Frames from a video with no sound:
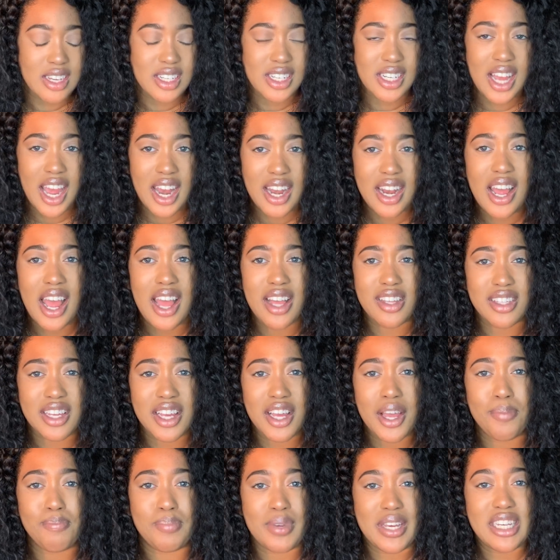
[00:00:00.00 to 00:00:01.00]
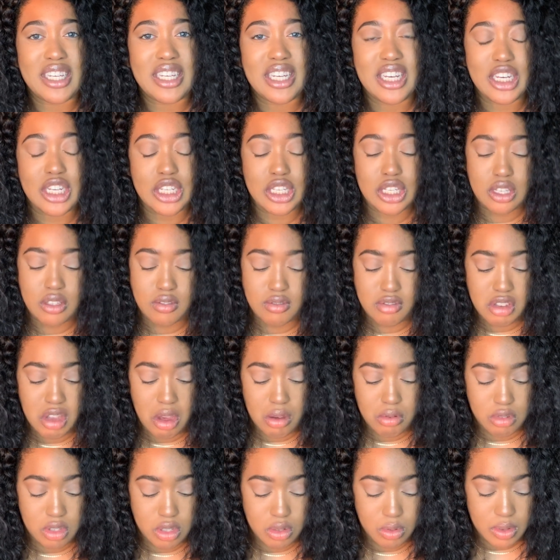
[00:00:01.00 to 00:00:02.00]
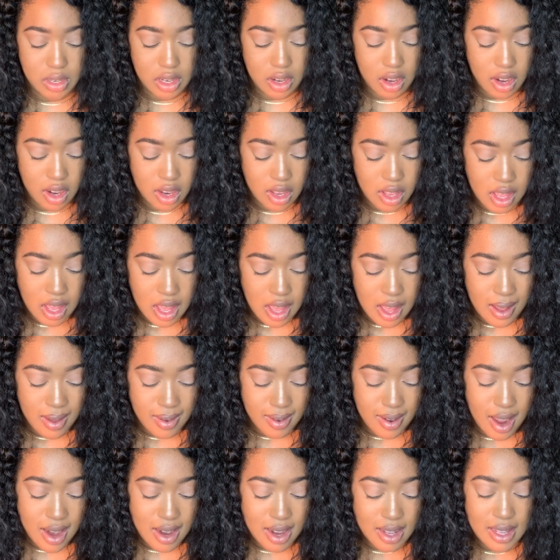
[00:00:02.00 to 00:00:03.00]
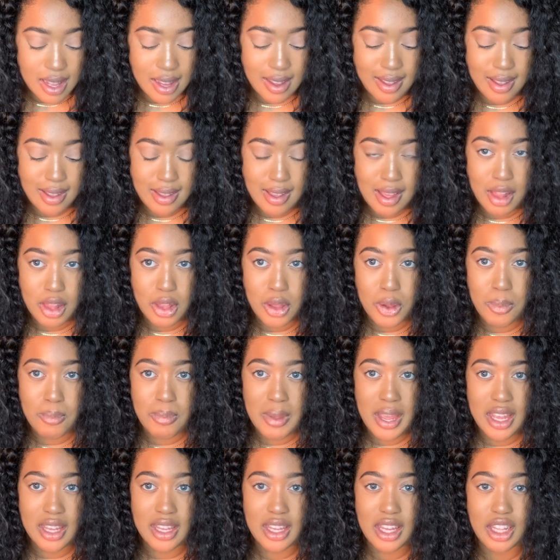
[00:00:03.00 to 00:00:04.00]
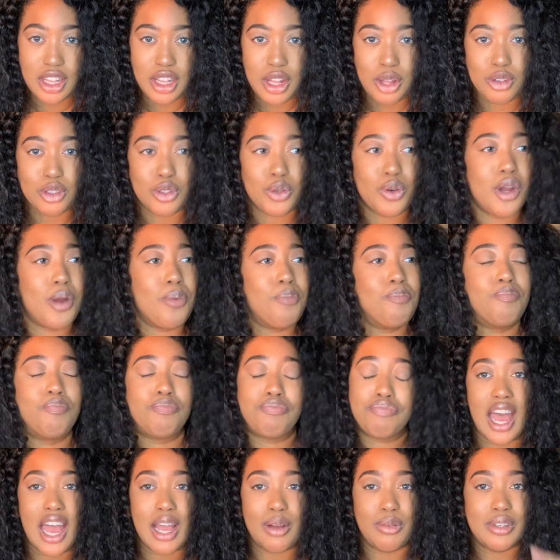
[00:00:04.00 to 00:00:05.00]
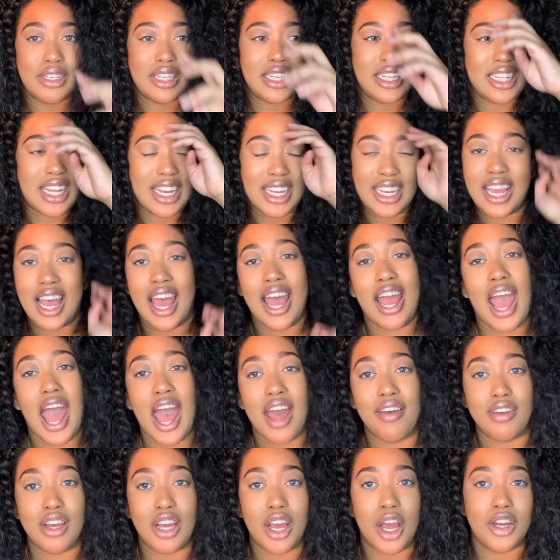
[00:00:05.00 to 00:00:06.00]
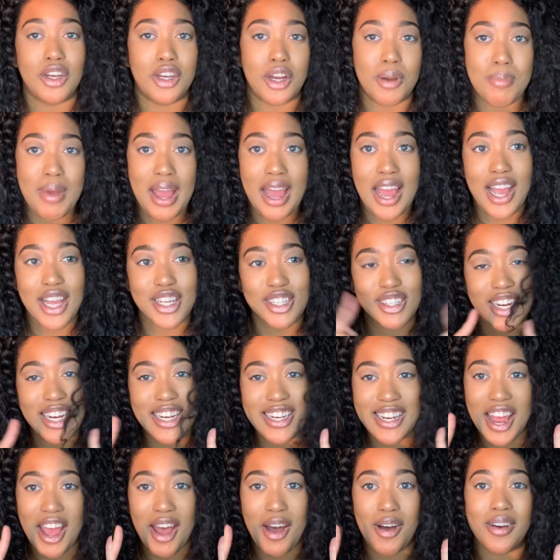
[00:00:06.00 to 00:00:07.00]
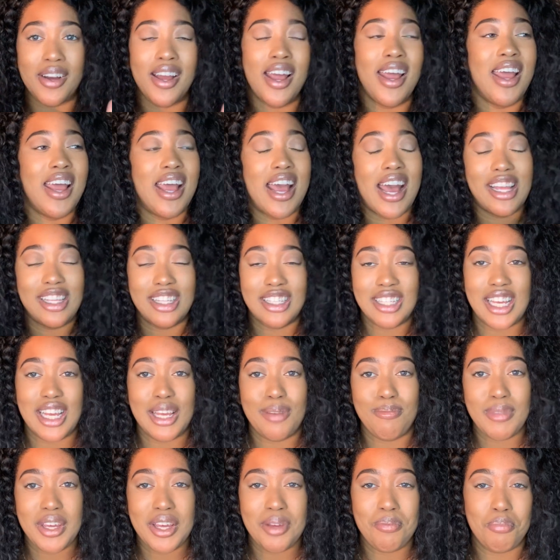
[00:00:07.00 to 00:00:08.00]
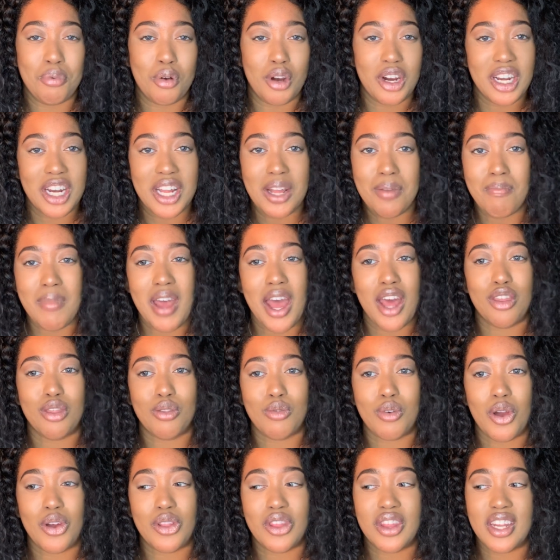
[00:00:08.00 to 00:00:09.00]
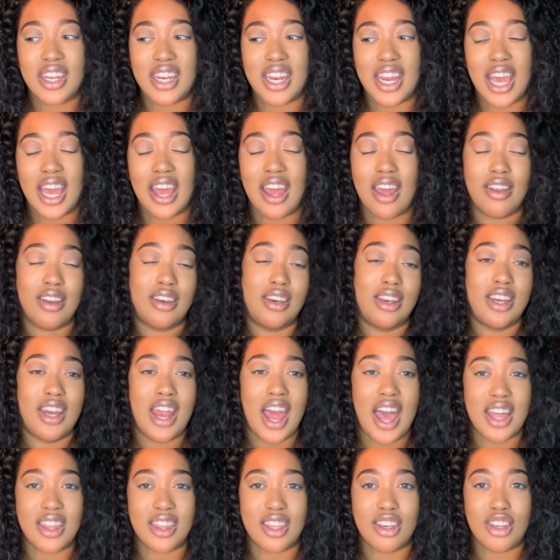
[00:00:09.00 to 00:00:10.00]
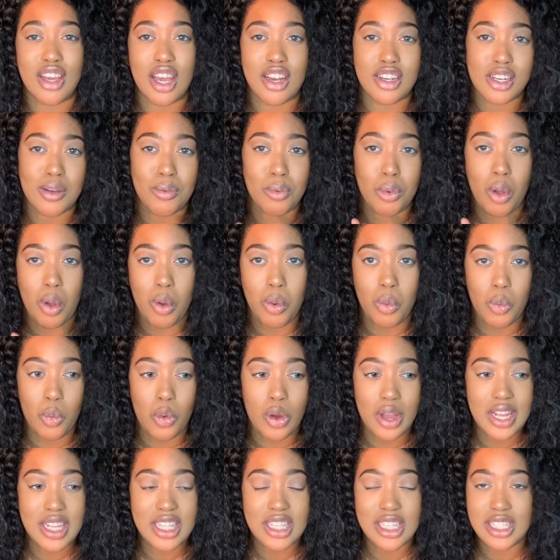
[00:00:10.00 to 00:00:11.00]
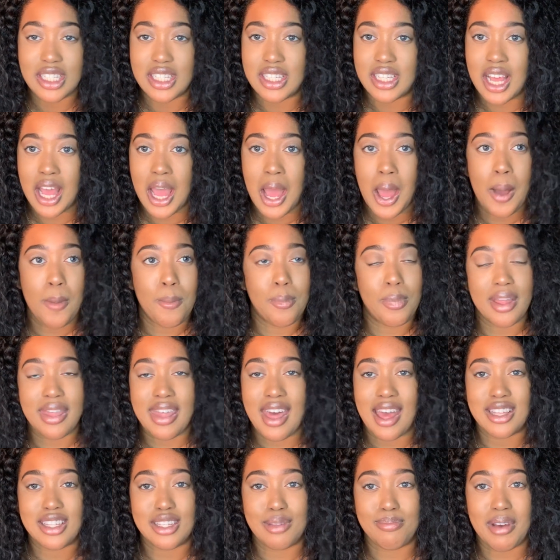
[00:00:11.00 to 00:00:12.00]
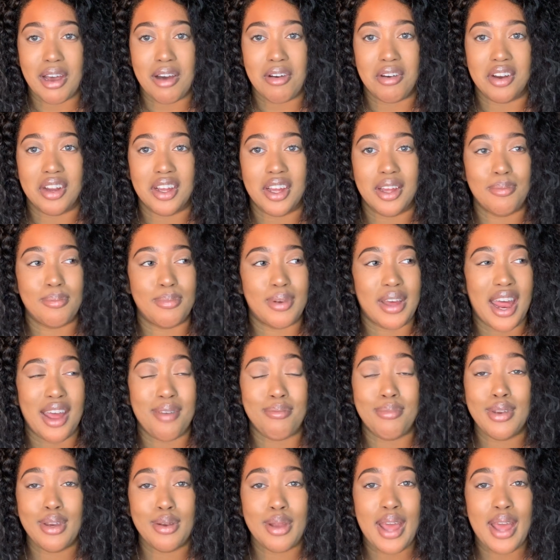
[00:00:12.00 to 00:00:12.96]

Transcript: She kind of has like a pinky tone to her, kind of like a yellow pinky glow to her. I really like it. I have it under my eyes right now. It's keep me pretty matte throughout the day. I did have to touch up once, but that's about it. But